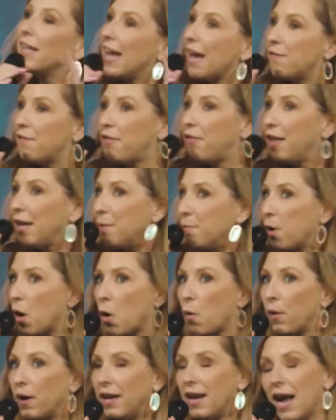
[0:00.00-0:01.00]
have a theme
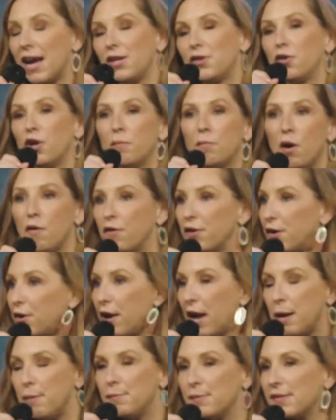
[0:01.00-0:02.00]
going. I trip over their
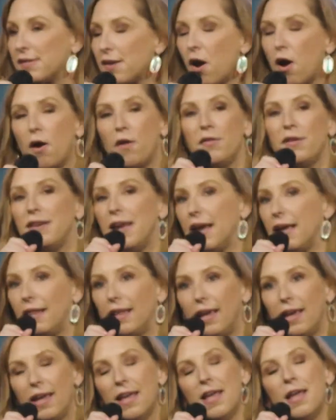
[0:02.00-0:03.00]
names on the
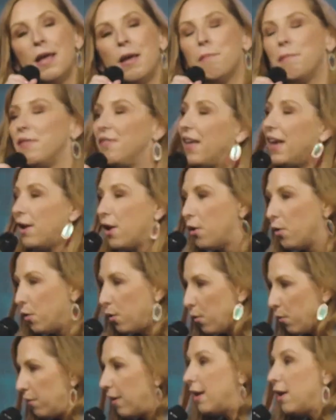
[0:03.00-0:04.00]
daily, but they know
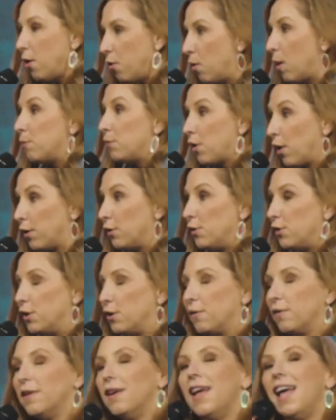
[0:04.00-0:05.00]
who, they know who I'm talking
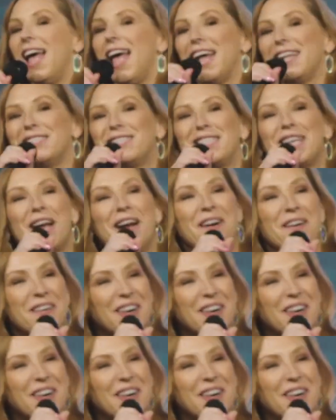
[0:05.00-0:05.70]
to. And so